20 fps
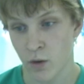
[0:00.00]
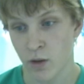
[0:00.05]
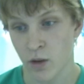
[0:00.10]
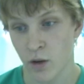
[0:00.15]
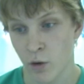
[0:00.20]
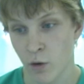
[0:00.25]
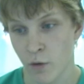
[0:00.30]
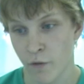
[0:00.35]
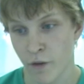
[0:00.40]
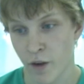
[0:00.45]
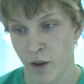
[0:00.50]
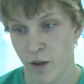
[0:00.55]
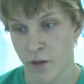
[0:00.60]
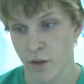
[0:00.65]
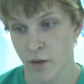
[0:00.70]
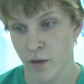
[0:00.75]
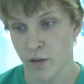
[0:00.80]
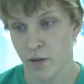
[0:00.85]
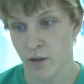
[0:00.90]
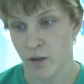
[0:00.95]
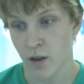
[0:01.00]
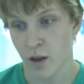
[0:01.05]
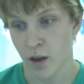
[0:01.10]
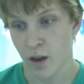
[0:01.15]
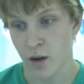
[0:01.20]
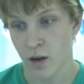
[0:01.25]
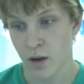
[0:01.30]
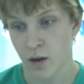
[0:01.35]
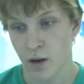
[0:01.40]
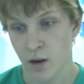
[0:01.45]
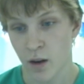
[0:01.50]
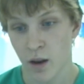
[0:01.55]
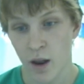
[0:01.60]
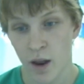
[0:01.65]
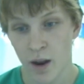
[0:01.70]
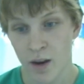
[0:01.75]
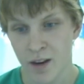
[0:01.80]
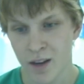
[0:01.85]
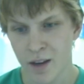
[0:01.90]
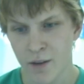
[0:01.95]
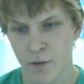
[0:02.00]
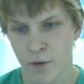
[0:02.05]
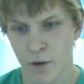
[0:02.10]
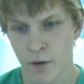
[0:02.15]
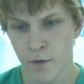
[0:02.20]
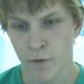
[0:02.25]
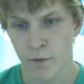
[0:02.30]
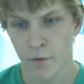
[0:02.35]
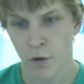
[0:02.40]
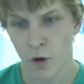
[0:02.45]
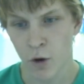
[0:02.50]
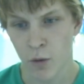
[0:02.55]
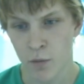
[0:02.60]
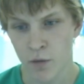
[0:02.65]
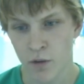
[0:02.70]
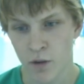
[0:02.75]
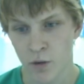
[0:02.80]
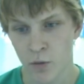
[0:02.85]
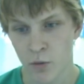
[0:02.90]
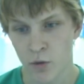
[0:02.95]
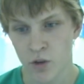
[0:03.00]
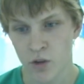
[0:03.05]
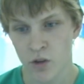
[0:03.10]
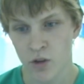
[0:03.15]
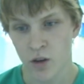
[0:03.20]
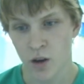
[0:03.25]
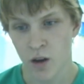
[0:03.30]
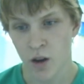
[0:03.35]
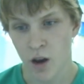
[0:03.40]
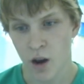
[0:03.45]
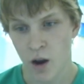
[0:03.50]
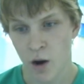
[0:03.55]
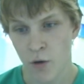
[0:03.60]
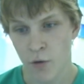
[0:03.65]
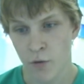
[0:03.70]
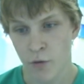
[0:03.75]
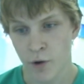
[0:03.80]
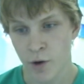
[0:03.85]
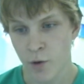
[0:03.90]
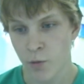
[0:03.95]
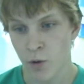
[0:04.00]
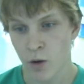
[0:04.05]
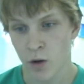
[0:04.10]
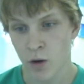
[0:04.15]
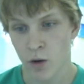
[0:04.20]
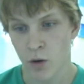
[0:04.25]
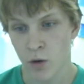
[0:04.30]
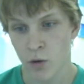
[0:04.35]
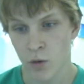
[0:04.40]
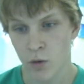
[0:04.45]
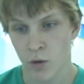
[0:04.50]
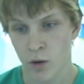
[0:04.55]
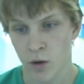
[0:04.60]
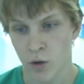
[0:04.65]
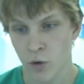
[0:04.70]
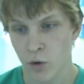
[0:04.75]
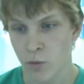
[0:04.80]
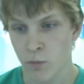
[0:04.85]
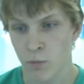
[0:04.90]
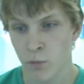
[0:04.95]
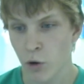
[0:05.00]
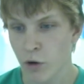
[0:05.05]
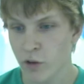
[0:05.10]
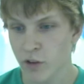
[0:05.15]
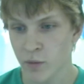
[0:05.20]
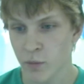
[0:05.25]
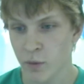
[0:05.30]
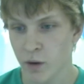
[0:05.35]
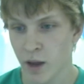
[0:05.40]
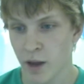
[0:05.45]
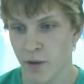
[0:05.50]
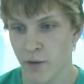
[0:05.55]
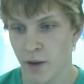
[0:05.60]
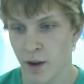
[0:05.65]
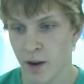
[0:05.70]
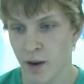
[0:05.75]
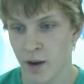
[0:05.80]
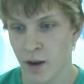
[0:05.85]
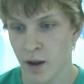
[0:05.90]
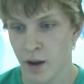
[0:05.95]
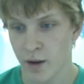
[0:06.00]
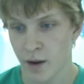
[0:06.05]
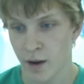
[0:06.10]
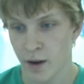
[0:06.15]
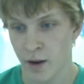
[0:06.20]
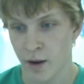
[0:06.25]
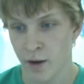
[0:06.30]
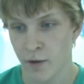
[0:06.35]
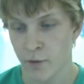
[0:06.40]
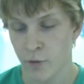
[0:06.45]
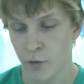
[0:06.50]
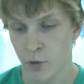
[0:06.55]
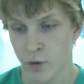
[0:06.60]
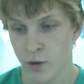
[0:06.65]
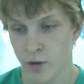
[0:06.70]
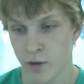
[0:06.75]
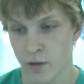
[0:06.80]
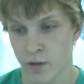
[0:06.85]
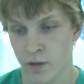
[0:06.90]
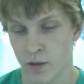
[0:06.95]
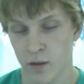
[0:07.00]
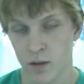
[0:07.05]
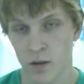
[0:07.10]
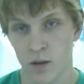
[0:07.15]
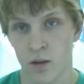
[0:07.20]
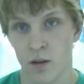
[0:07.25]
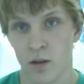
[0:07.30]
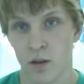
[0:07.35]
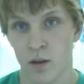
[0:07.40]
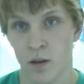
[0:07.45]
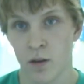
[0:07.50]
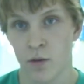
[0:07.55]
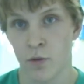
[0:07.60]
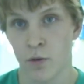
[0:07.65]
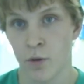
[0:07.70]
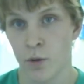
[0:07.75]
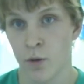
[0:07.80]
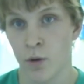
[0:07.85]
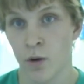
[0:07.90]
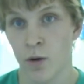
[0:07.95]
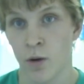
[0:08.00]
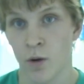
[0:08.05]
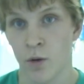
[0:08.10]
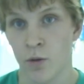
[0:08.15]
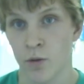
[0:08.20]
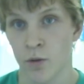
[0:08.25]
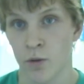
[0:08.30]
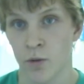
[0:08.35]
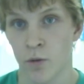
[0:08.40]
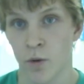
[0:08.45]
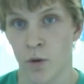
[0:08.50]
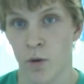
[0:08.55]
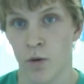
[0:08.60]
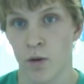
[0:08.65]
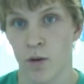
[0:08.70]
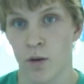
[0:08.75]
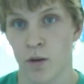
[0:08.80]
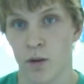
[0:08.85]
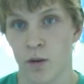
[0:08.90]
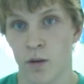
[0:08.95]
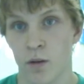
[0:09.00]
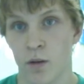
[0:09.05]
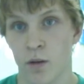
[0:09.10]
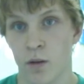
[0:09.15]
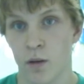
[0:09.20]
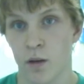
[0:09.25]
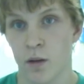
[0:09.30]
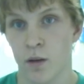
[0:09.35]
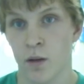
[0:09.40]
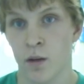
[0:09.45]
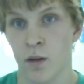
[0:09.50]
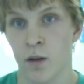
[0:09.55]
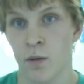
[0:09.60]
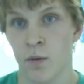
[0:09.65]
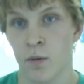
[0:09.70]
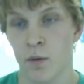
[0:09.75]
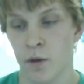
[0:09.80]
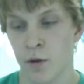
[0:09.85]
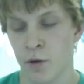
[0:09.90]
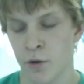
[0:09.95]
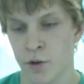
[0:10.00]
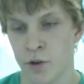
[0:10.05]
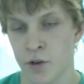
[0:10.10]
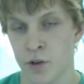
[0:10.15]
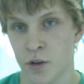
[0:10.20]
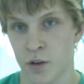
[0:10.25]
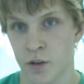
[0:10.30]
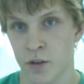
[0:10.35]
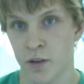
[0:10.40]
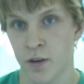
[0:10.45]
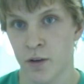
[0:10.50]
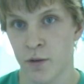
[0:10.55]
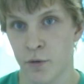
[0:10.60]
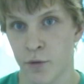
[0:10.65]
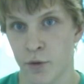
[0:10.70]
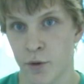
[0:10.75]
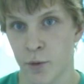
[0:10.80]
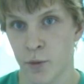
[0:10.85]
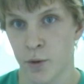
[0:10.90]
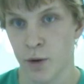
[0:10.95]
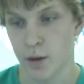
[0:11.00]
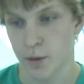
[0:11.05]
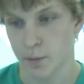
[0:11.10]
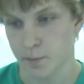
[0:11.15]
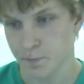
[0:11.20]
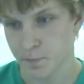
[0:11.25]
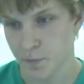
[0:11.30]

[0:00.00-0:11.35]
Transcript: our faith is, and even in forms in which our free will couldn't possibly have had any influence, if you're going to invoke original sin and free will.